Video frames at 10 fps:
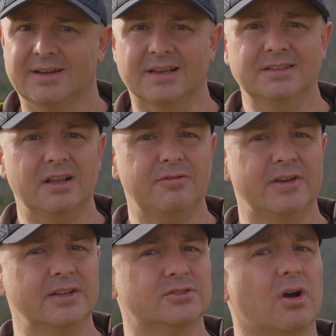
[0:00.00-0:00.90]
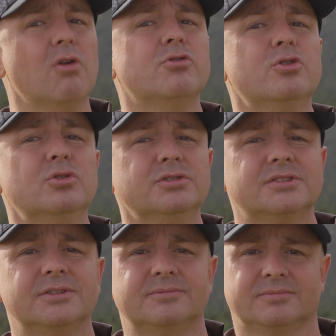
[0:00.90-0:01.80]
Does it have its own
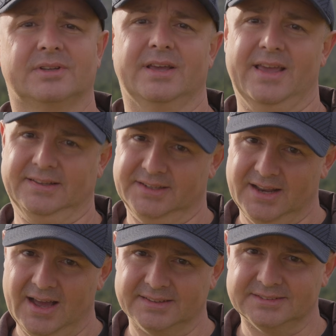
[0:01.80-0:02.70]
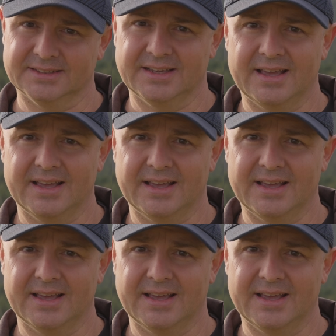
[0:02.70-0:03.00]
rules? Yes, it does.